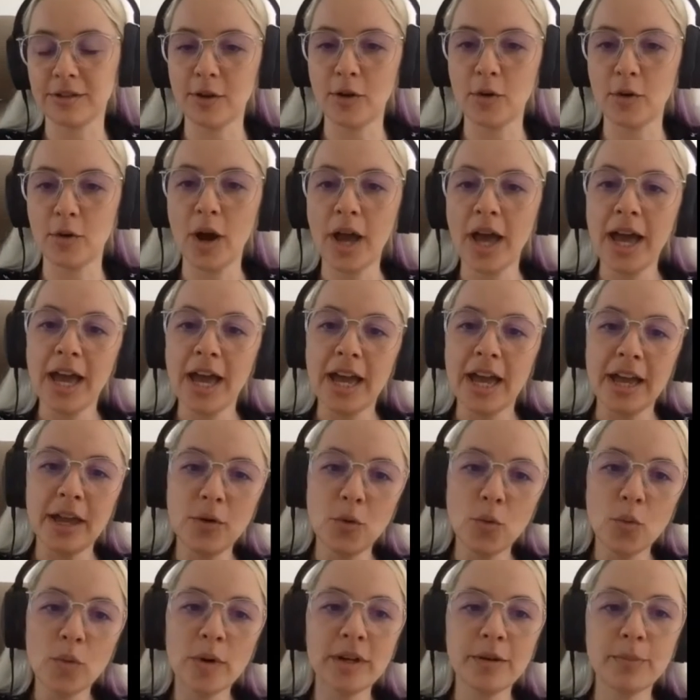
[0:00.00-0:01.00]
So,
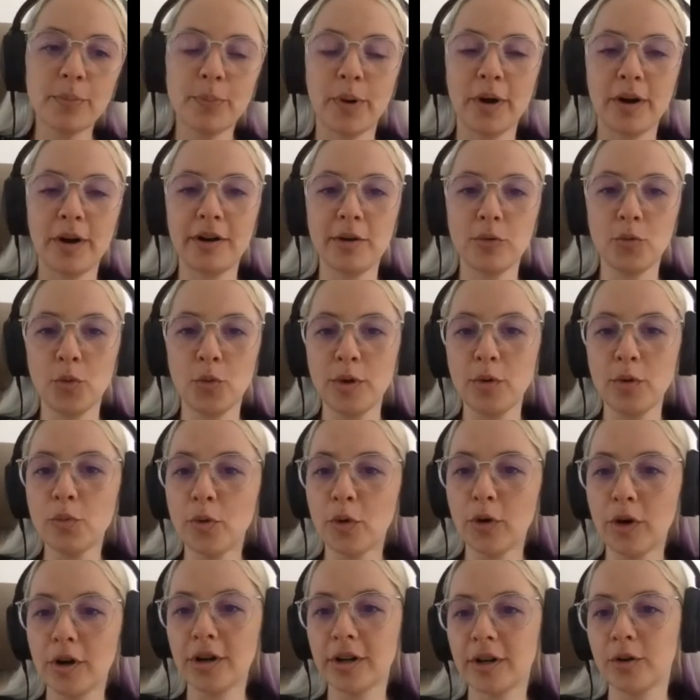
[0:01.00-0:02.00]
in one part, we
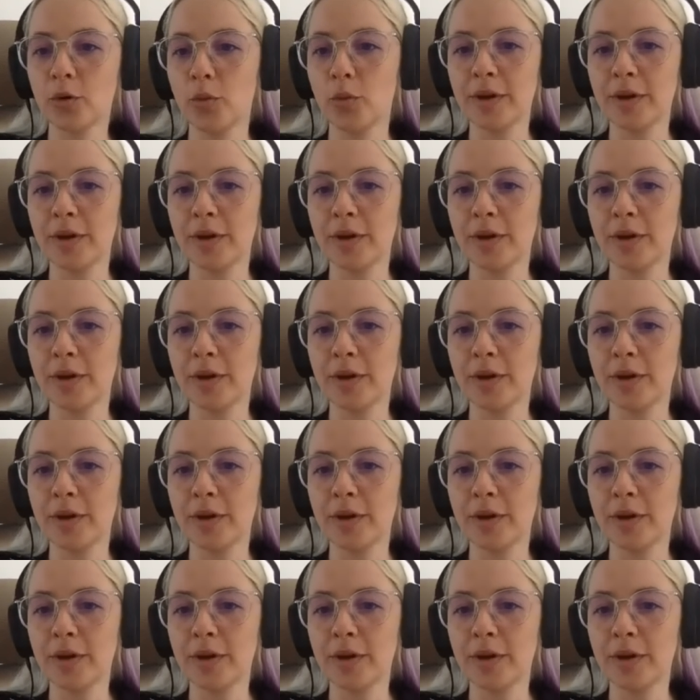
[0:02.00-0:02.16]
work